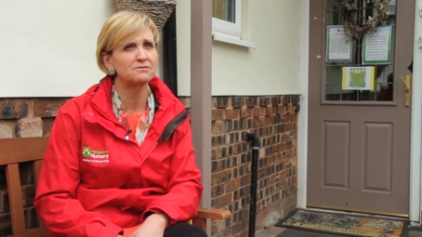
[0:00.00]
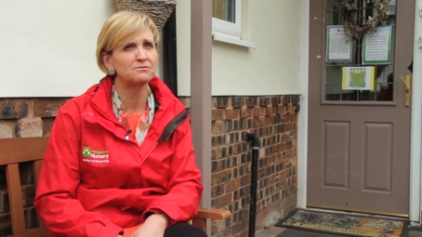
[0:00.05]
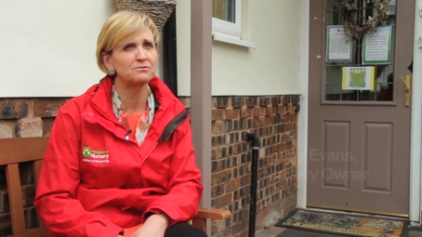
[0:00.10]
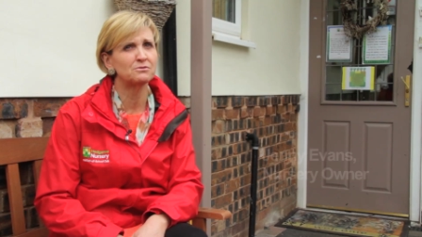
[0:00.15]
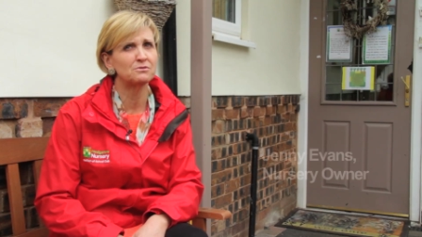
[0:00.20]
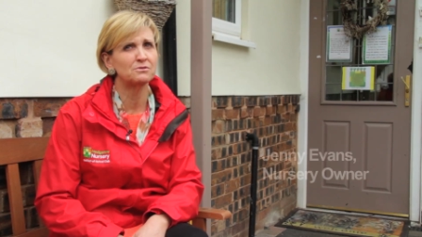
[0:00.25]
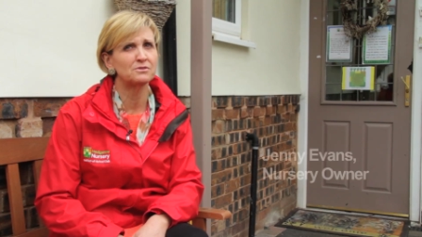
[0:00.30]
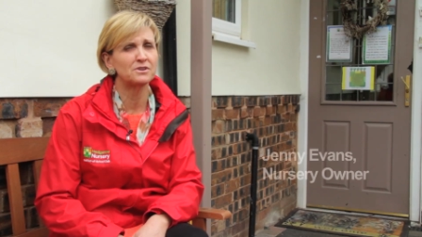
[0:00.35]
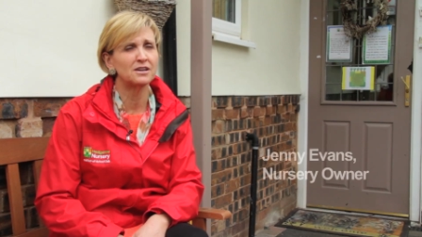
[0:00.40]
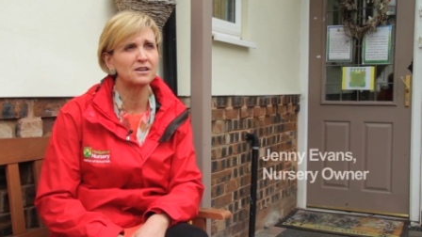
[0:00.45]

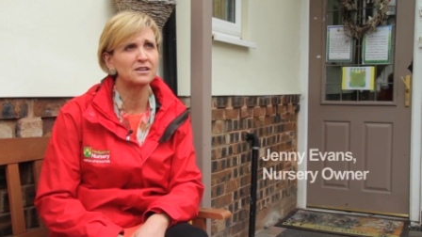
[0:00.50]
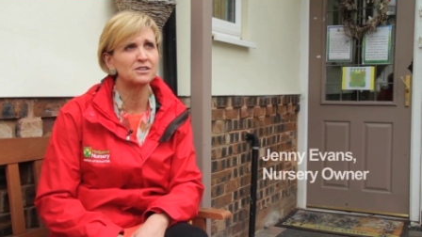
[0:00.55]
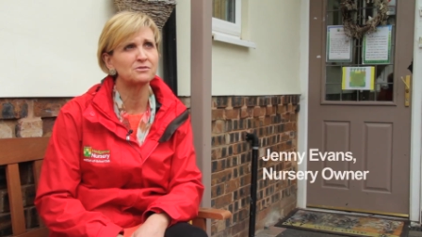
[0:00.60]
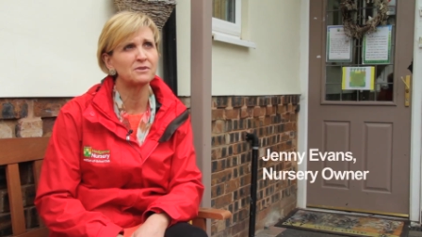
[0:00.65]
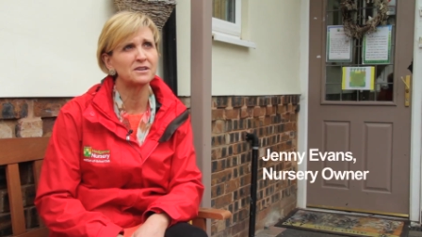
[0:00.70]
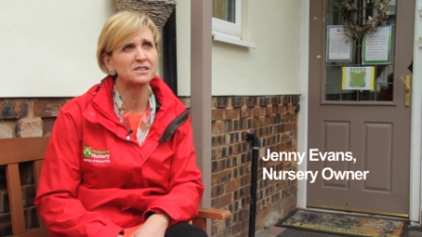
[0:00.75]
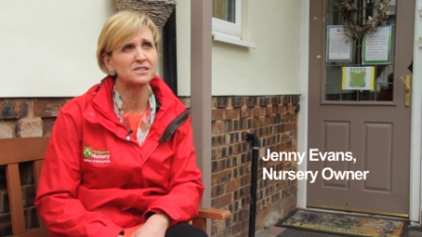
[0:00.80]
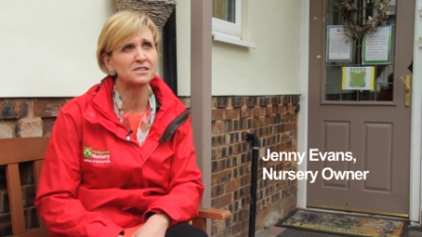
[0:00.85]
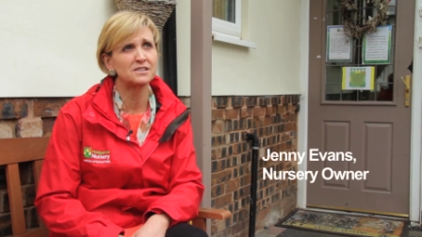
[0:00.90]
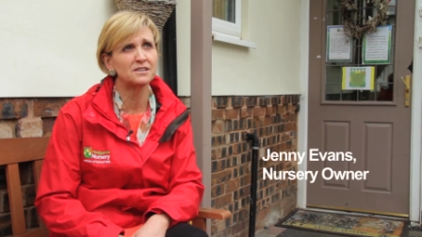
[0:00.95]
for nearly
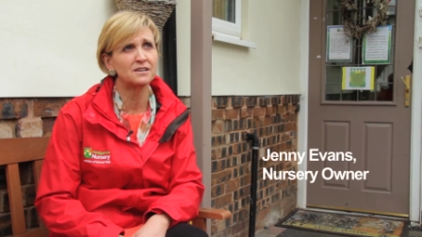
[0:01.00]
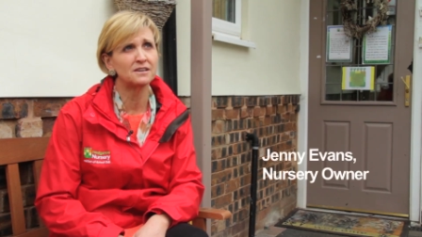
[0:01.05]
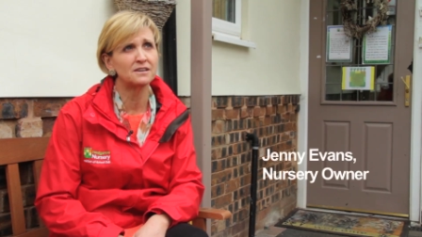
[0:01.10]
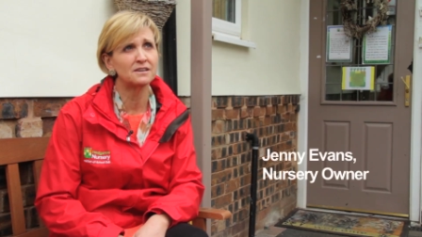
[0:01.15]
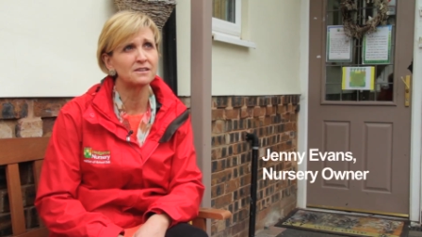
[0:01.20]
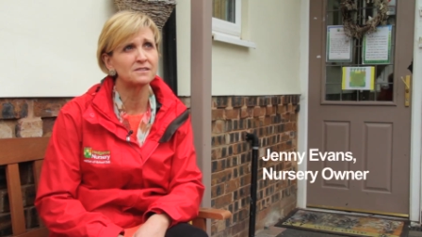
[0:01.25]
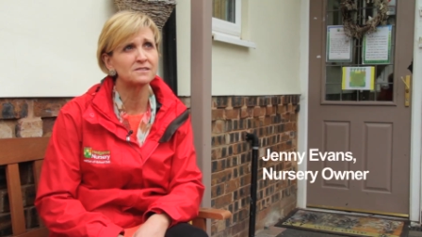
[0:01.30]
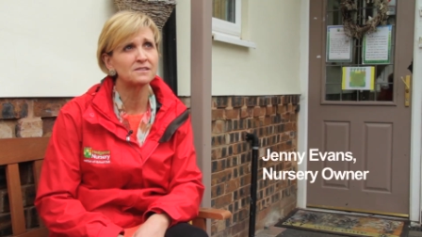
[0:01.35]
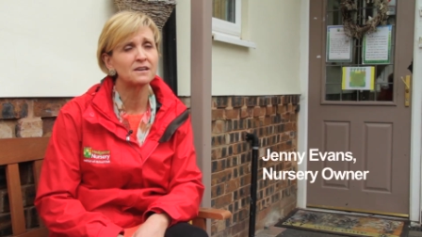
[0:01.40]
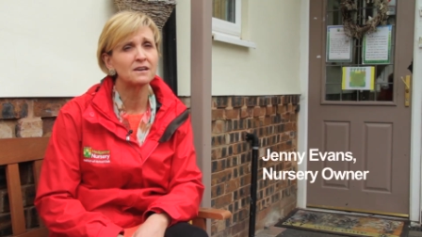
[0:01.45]
20
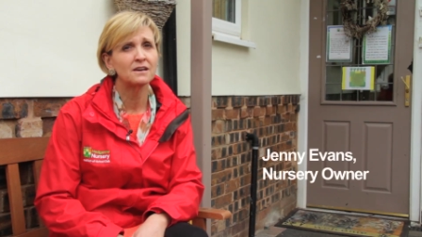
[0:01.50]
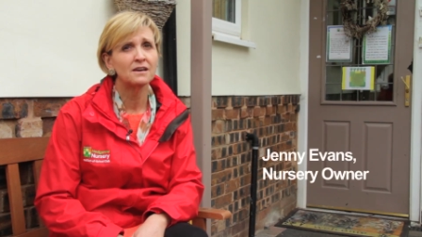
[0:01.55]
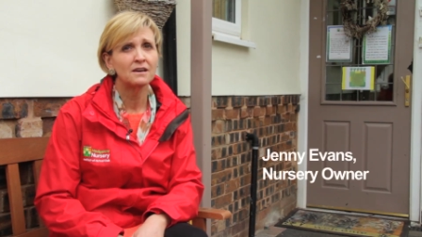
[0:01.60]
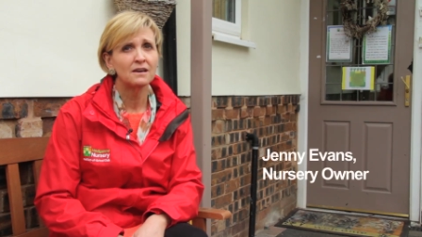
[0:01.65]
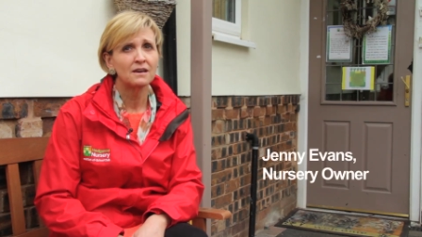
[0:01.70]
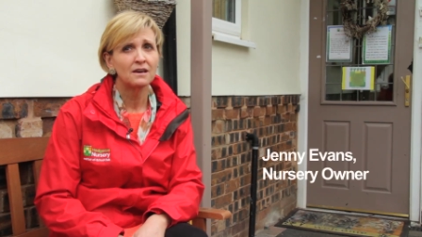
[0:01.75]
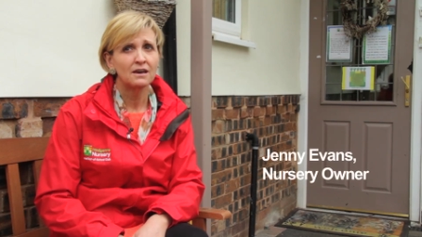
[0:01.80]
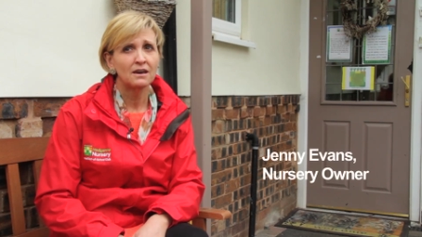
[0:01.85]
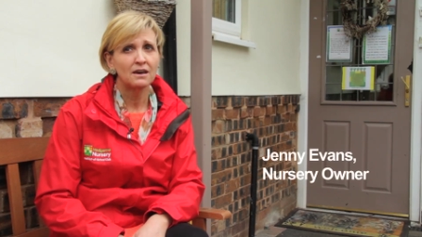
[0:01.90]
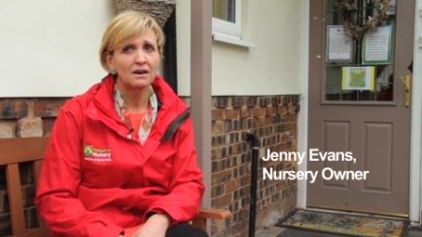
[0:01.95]
years.
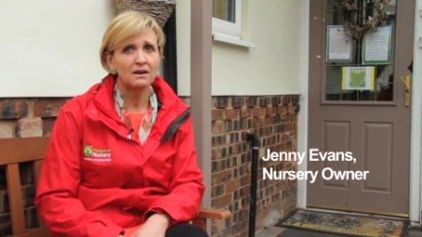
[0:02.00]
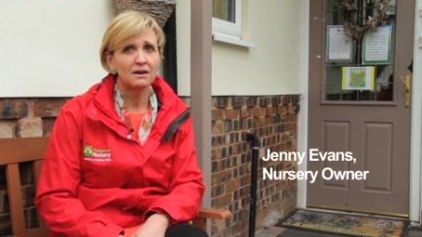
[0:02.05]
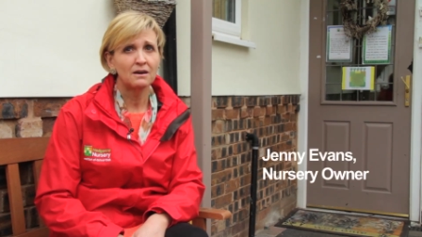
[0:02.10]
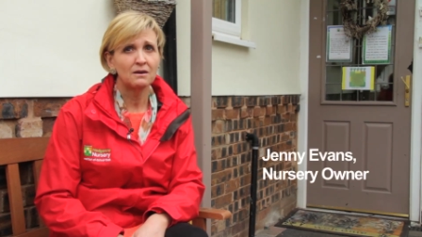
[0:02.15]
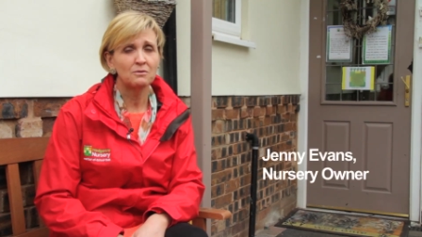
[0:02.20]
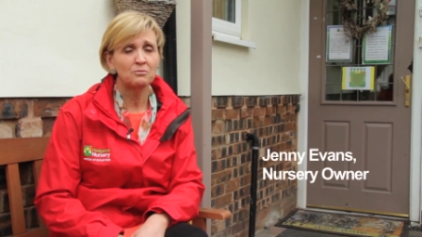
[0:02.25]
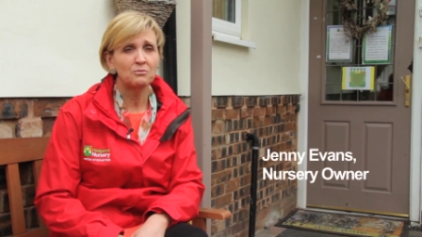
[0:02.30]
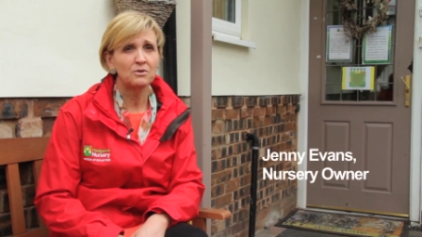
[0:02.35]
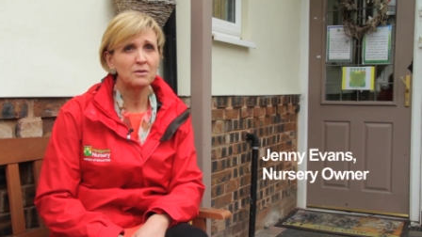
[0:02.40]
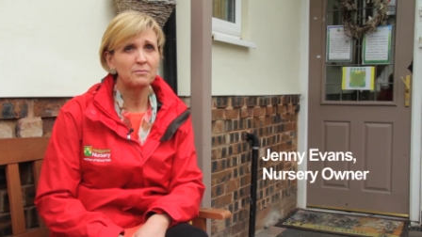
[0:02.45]

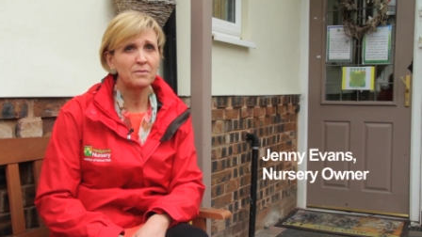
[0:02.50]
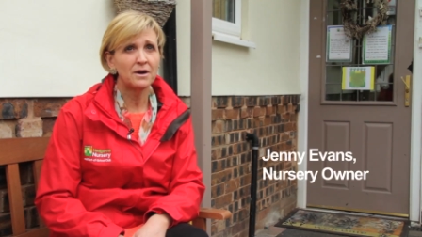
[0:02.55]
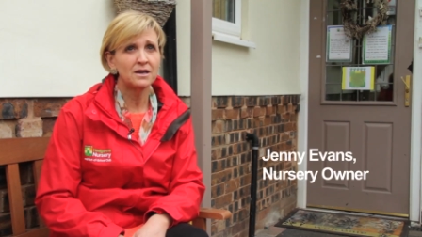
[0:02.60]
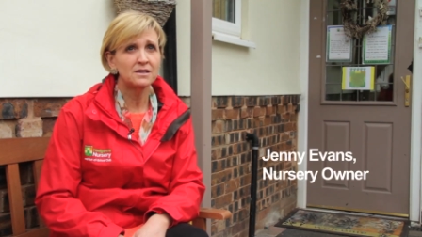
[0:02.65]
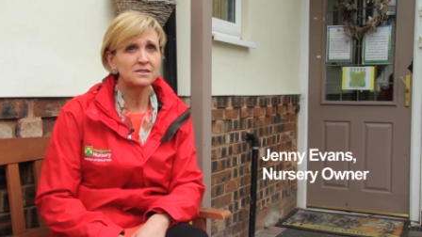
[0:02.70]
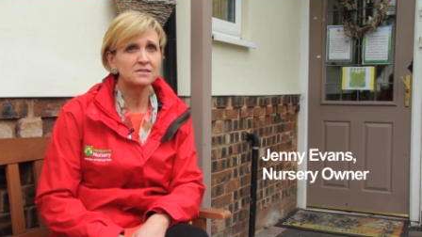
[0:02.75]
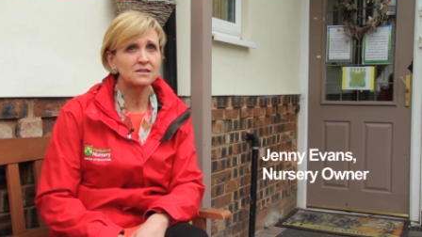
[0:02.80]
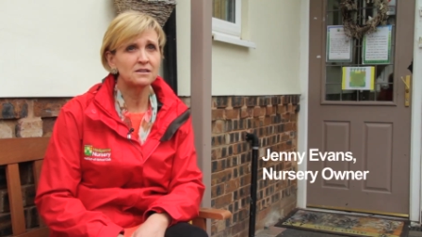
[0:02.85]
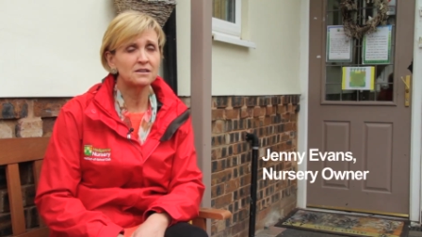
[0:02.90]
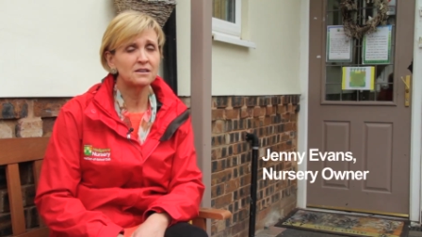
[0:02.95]
Uh, we
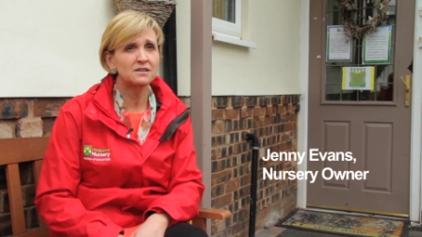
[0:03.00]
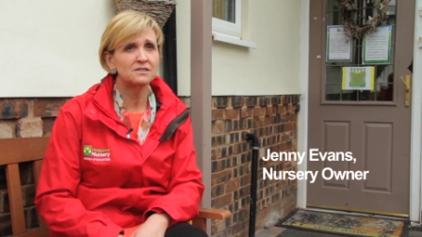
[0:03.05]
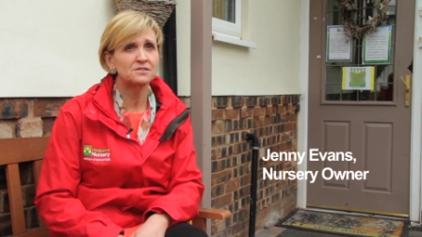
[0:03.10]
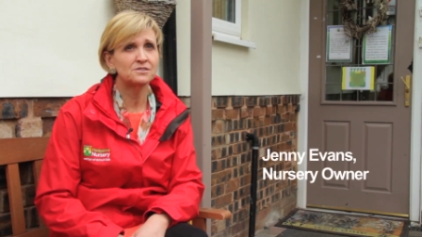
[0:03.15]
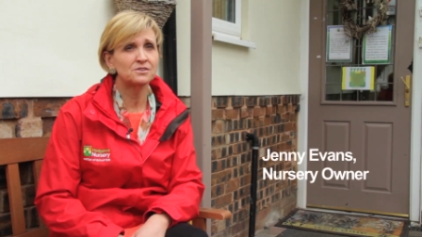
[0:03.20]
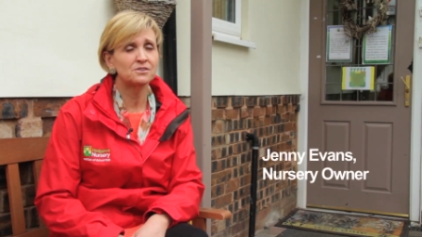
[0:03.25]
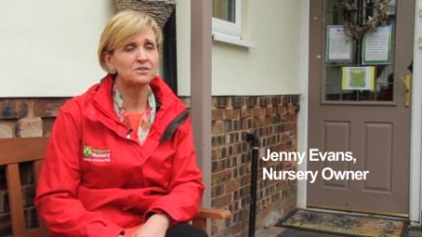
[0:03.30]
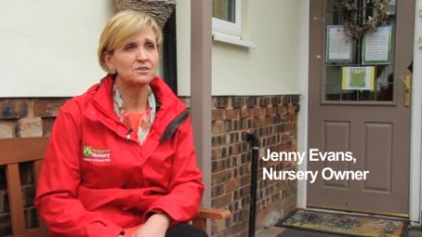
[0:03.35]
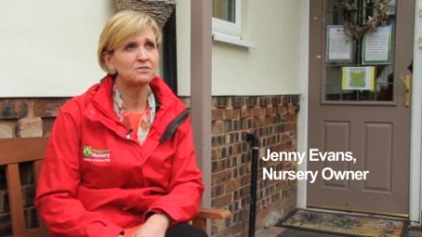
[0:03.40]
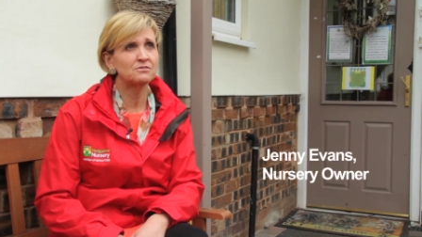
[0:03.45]
basically
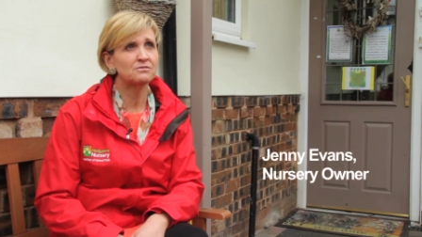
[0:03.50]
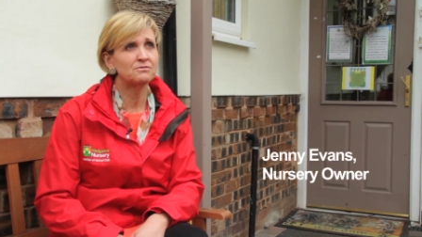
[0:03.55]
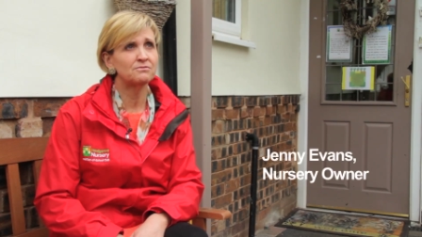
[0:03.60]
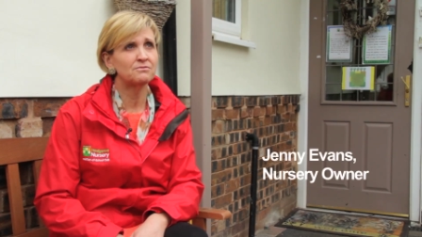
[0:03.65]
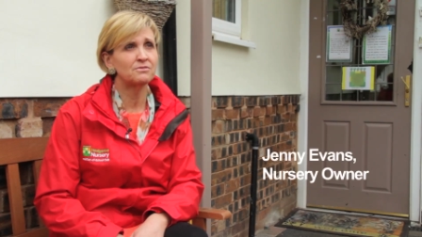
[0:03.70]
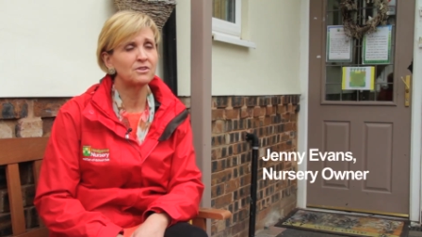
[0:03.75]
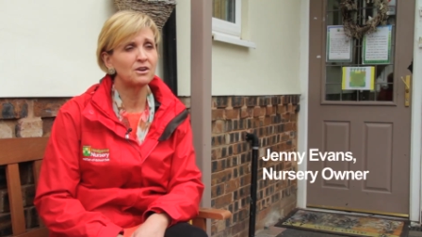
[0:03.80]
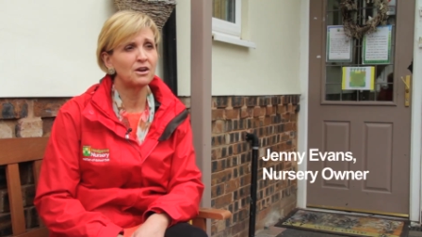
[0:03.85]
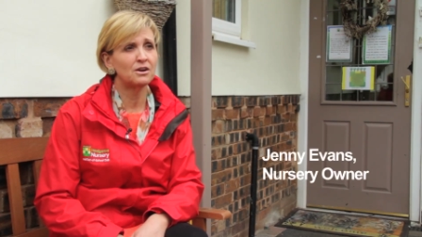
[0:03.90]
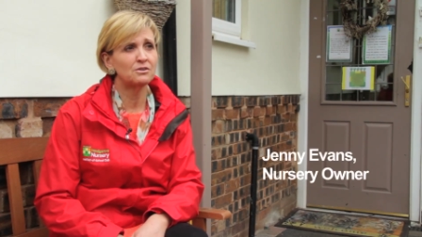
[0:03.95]
serve
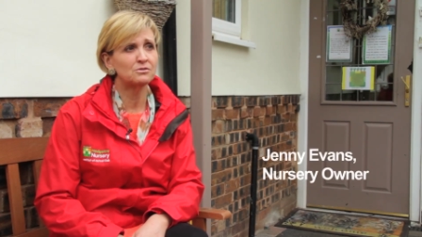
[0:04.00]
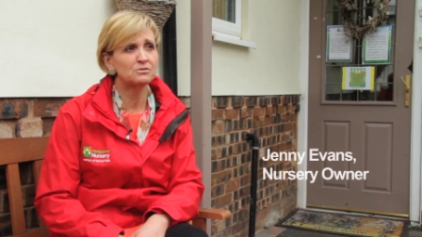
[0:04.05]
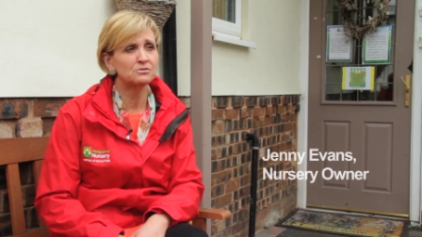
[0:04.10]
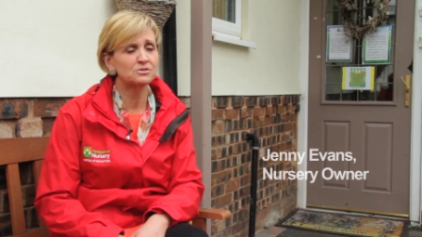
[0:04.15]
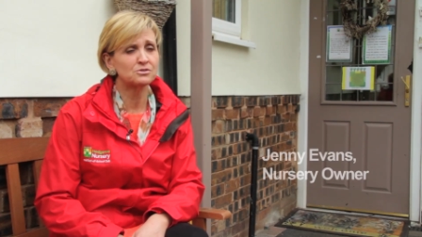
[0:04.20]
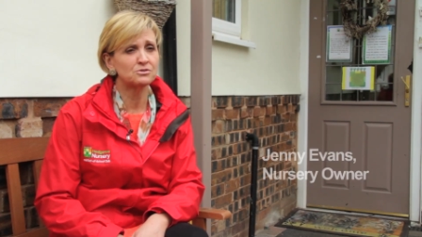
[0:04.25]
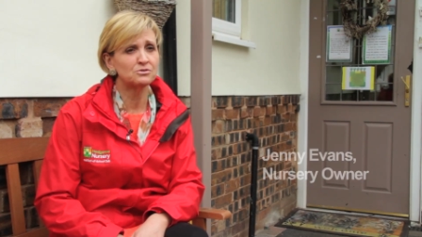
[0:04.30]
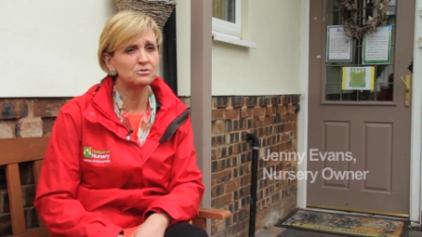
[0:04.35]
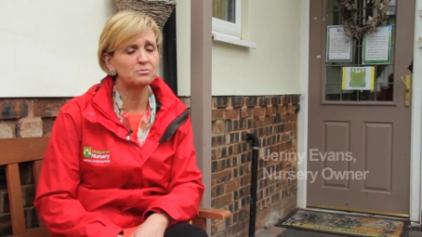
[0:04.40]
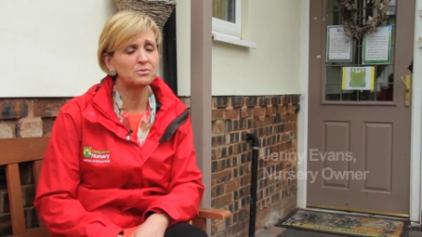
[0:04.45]
the local school,